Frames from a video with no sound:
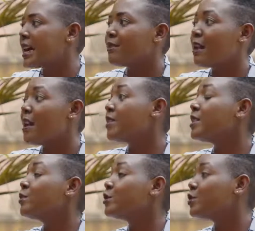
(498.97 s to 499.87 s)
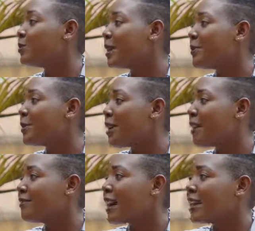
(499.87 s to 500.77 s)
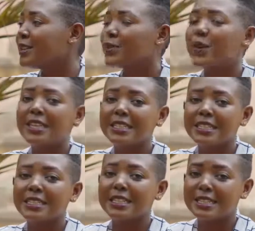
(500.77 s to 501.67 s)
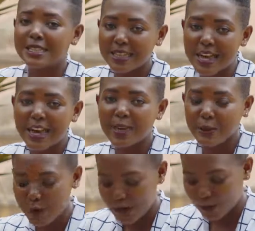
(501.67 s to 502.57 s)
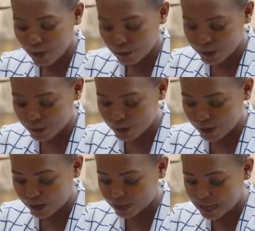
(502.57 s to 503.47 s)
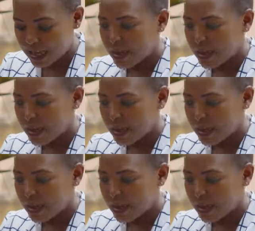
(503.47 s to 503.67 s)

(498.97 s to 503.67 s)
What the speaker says: I don't have anyone to blame around that. Inequalities is anywhere across the world.